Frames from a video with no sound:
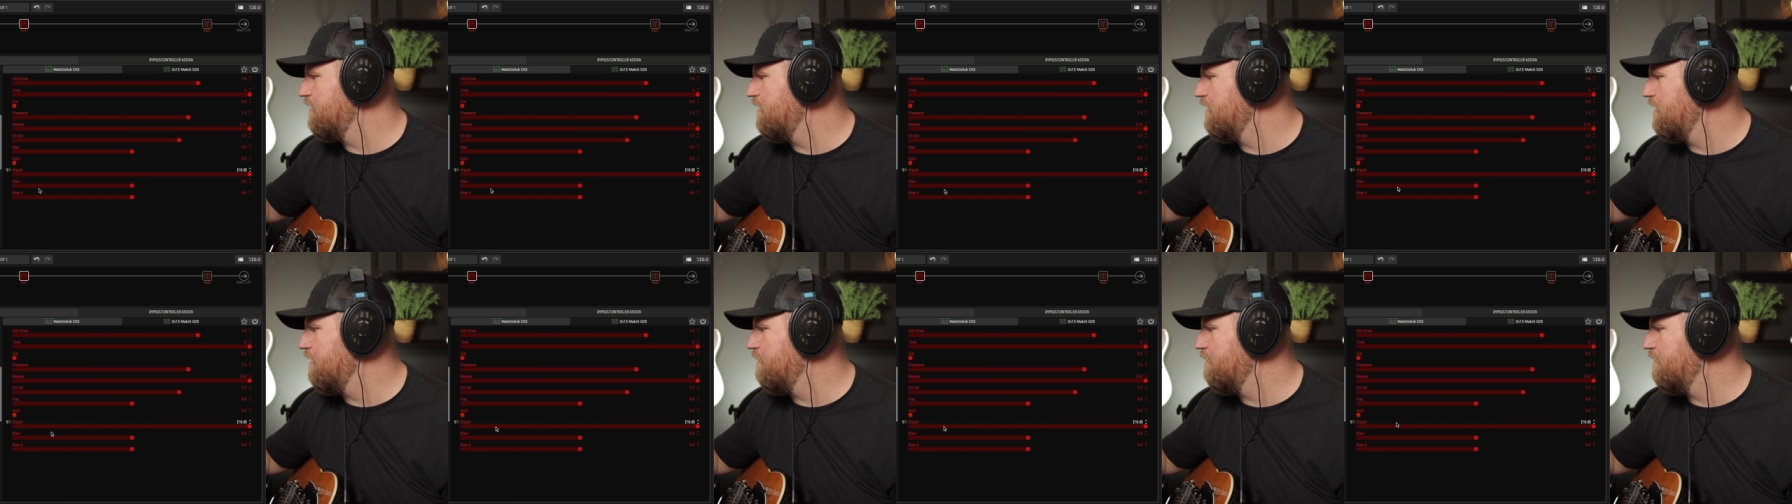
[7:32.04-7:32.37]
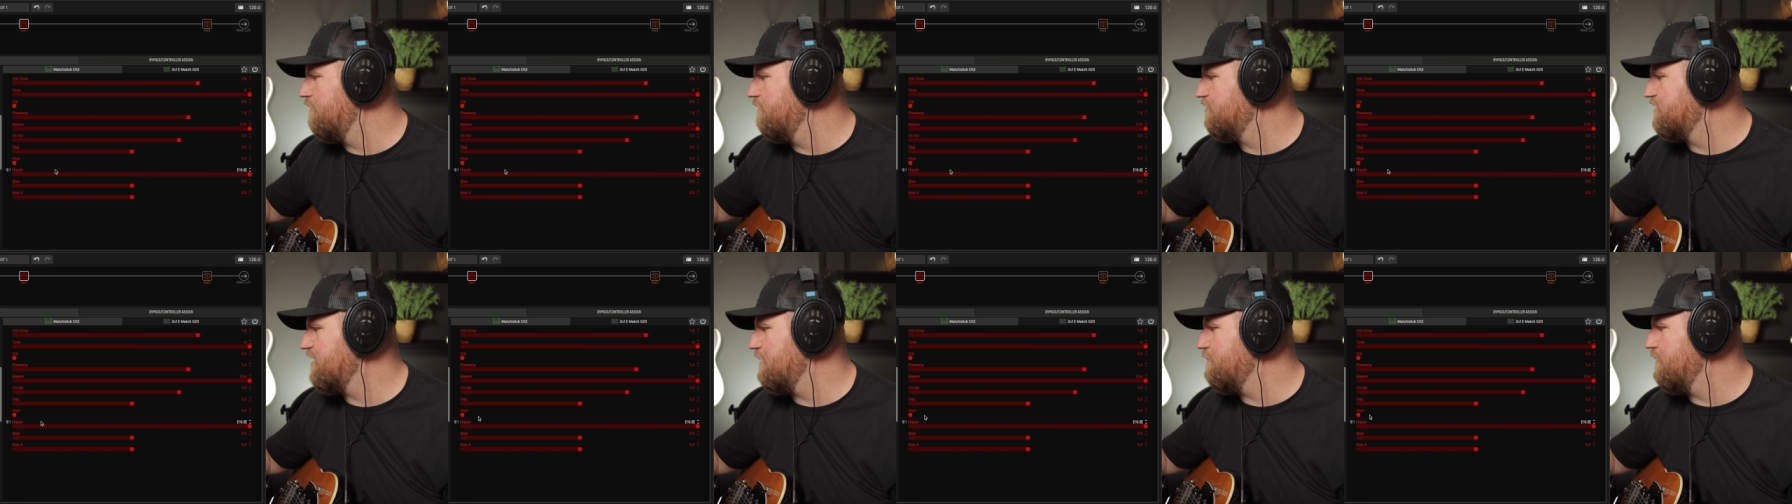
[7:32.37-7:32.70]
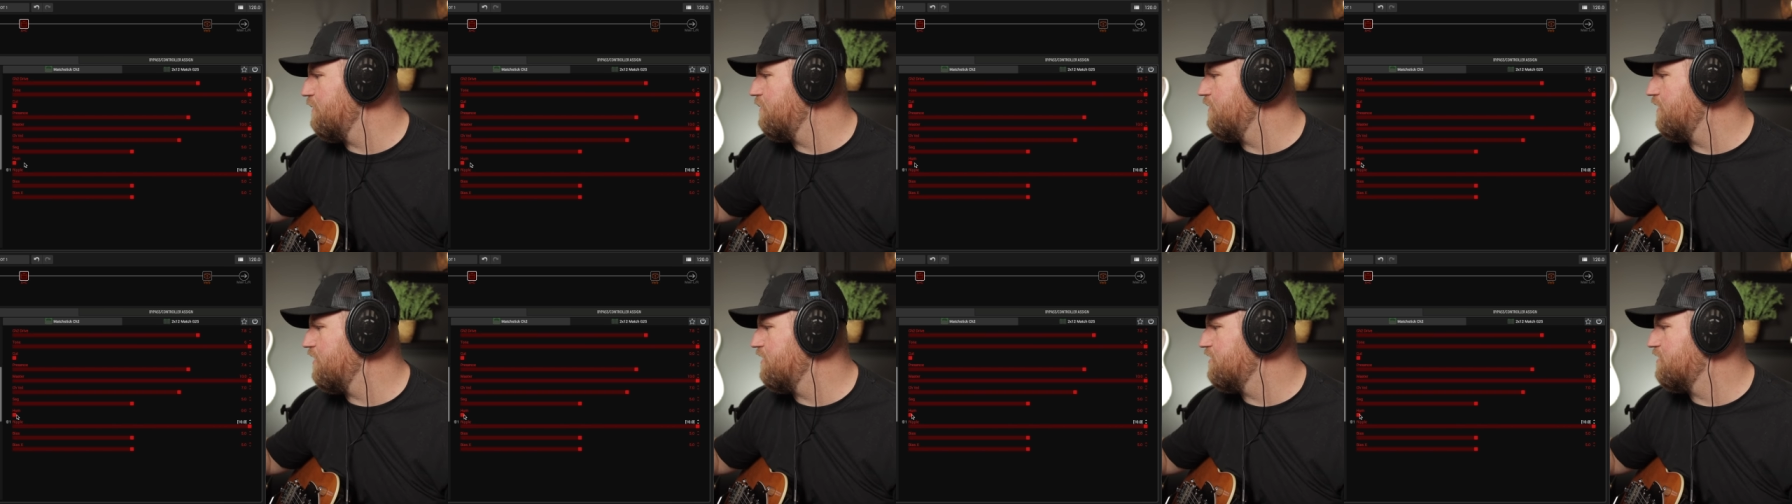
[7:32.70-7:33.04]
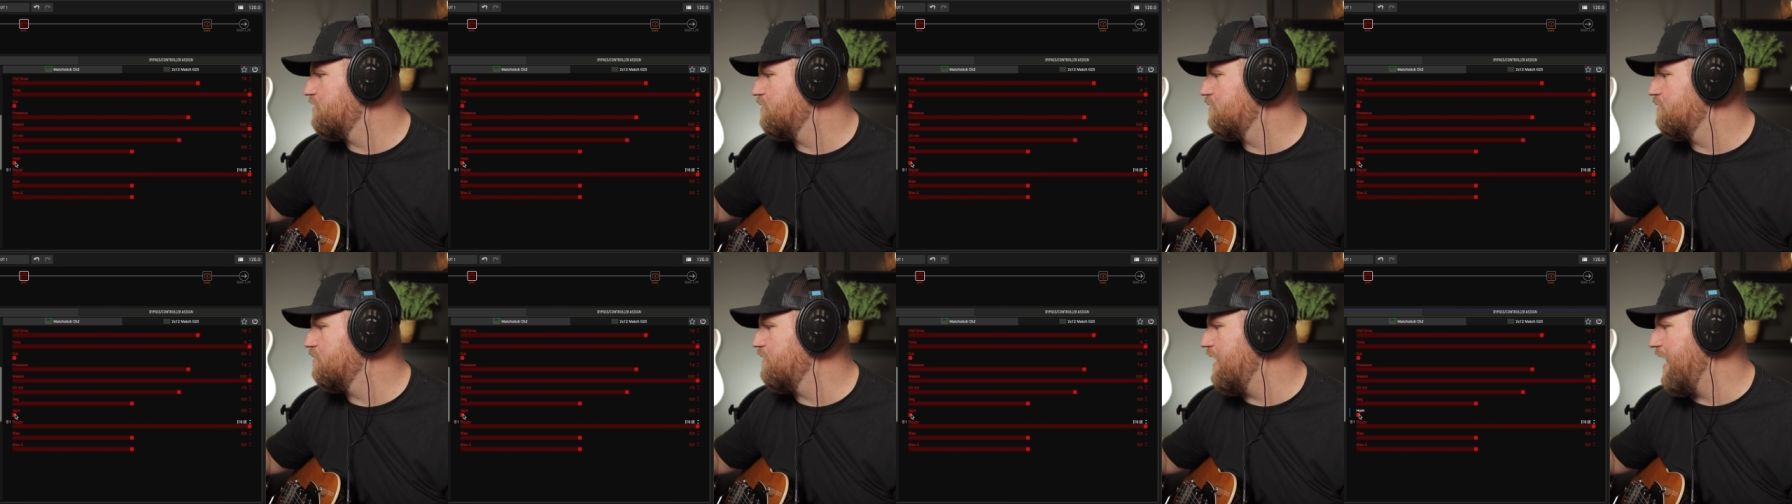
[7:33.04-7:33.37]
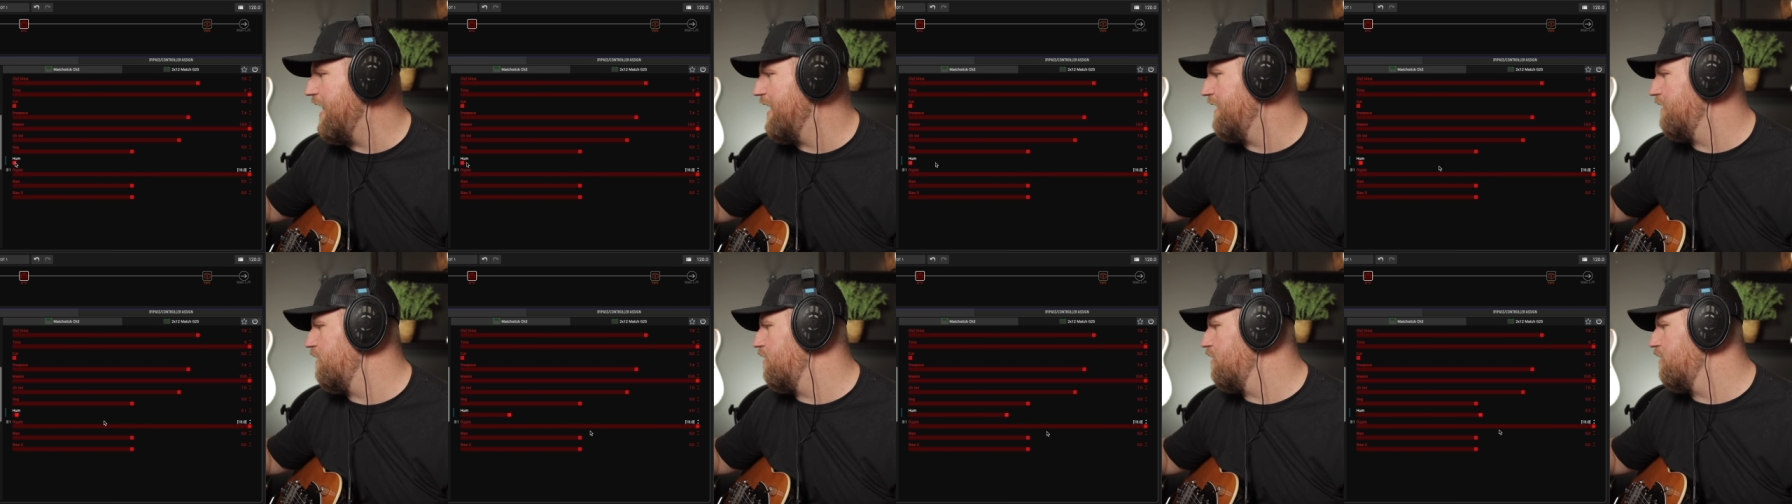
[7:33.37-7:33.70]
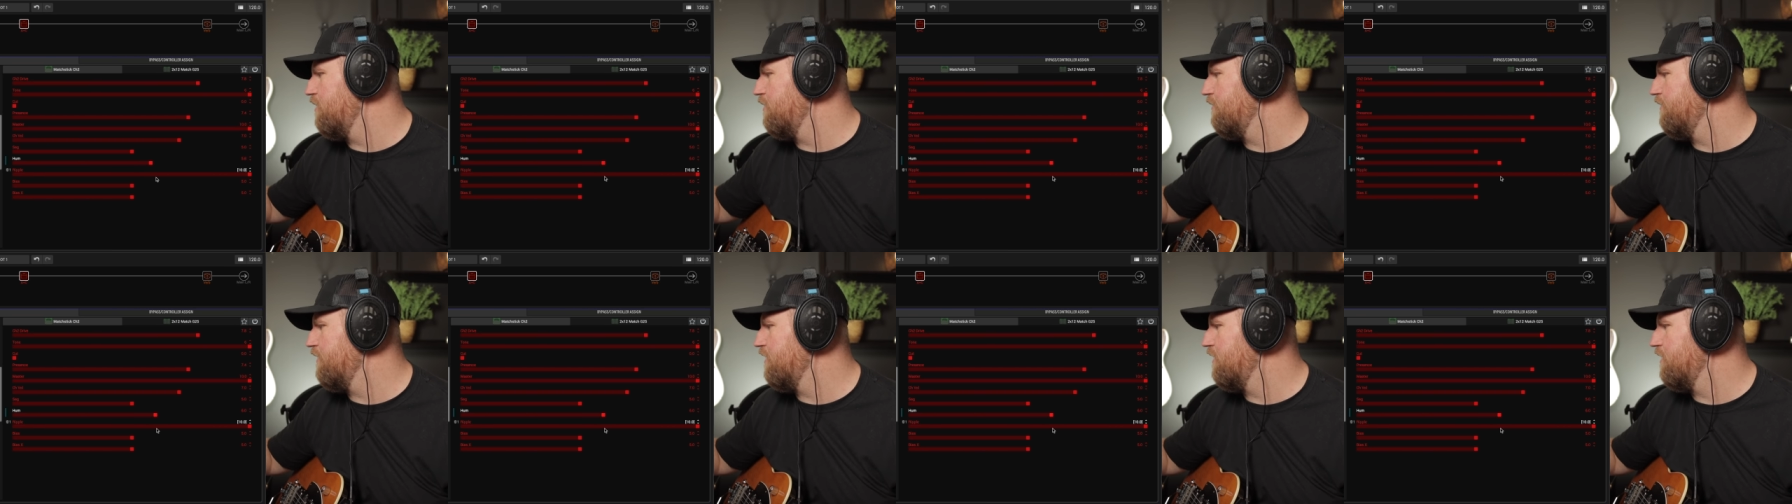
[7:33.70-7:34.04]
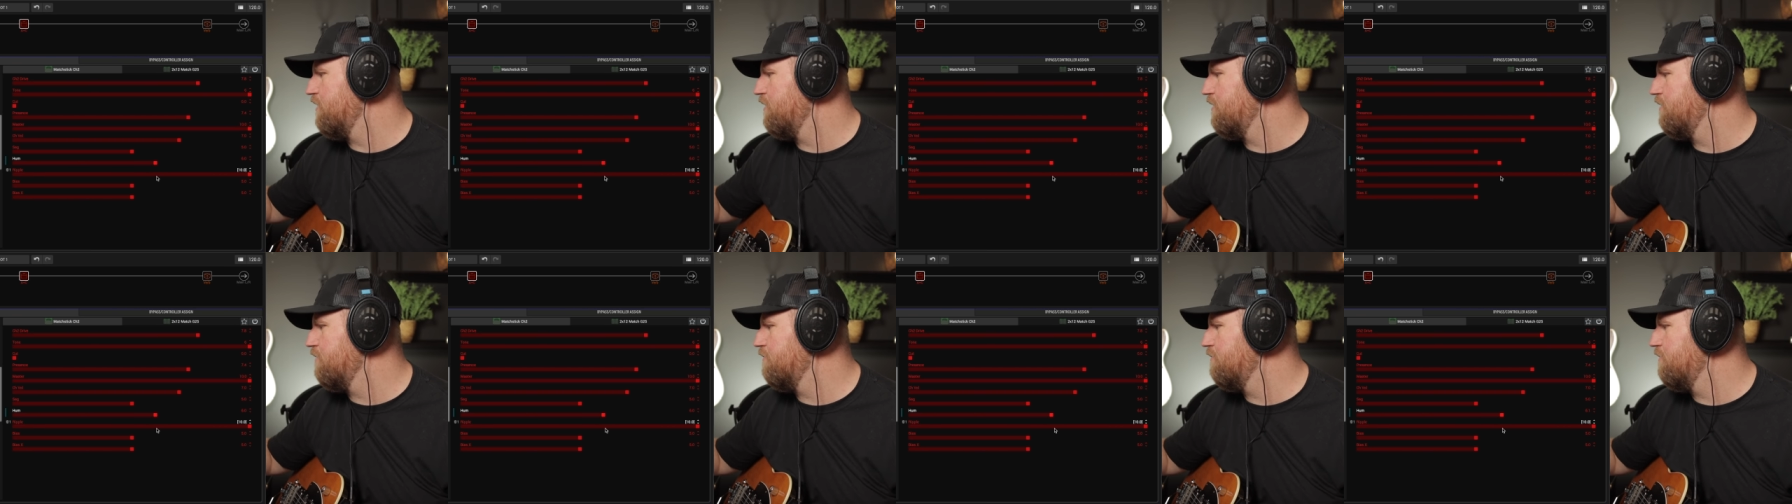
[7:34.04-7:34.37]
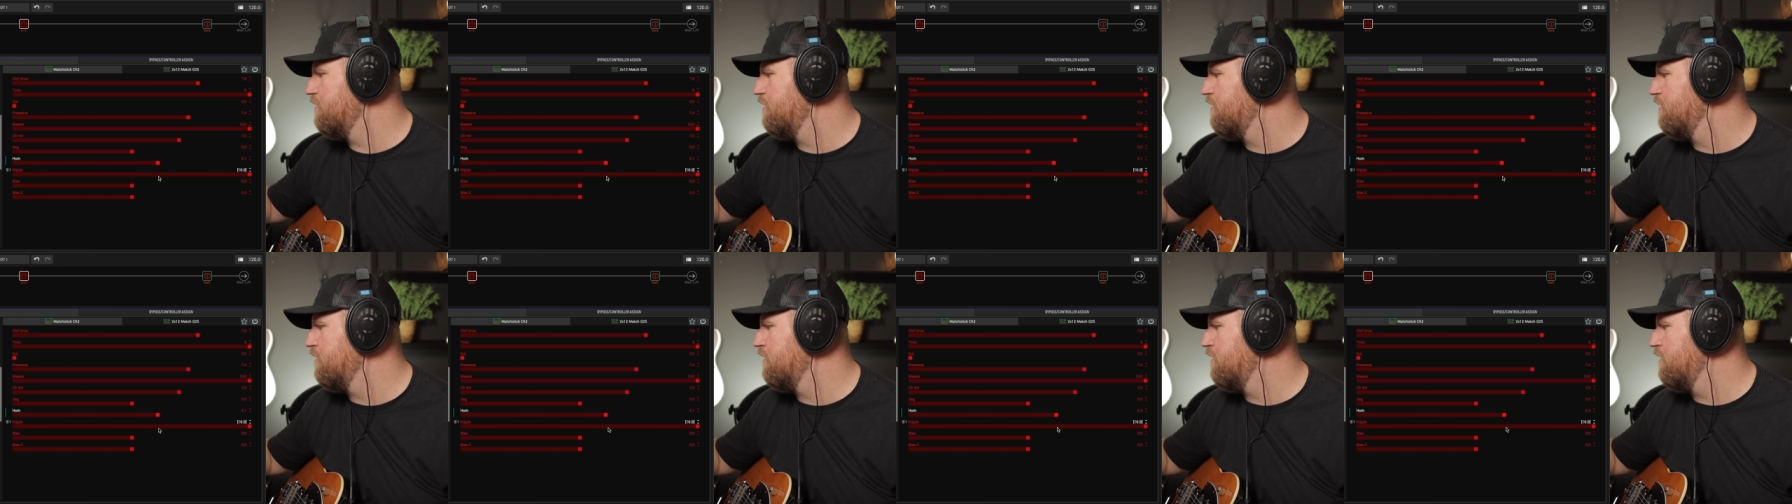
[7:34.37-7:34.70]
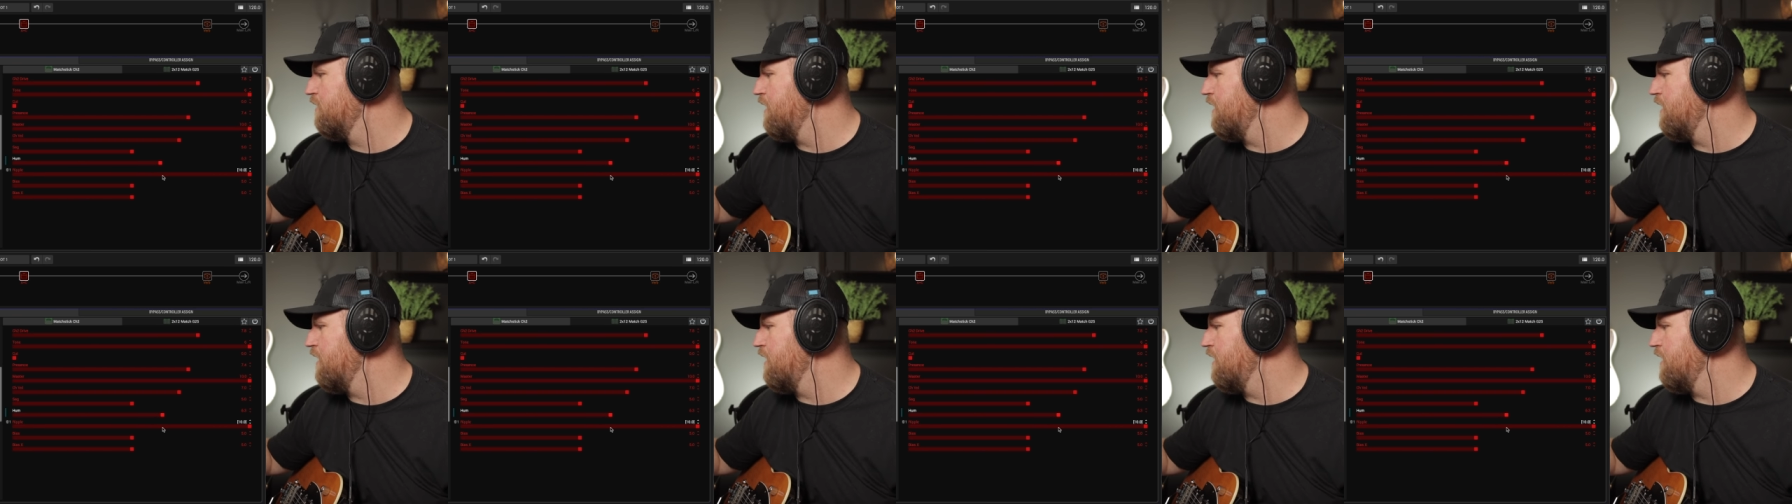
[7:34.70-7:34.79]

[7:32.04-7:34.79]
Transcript: Um, say we wanted to add all the hum